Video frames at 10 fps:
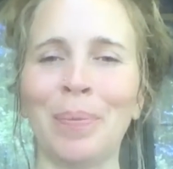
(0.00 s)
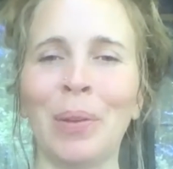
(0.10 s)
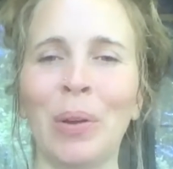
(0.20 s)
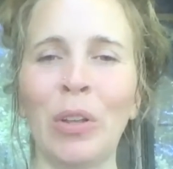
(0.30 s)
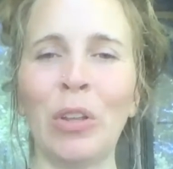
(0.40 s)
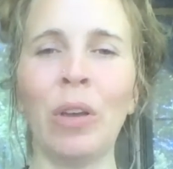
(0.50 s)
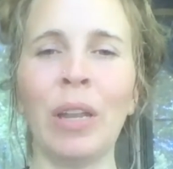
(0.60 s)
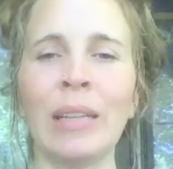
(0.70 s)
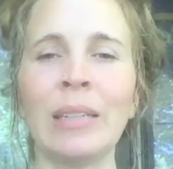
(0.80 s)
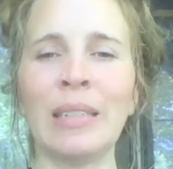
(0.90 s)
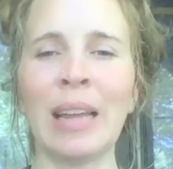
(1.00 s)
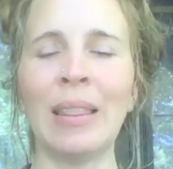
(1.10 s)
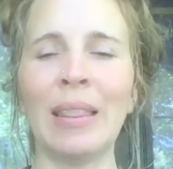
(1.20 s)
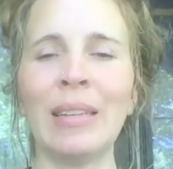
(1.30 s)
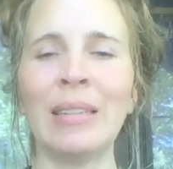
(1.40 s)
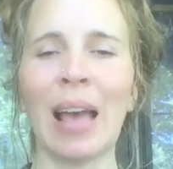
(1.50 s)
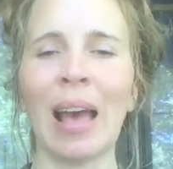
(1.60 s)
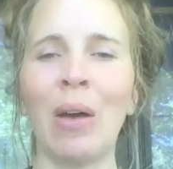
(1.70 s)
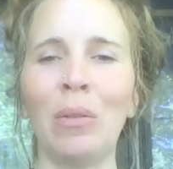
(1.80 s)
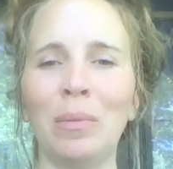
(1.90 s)
or you can extend this
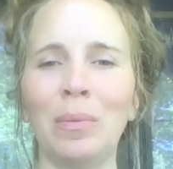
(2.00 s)
out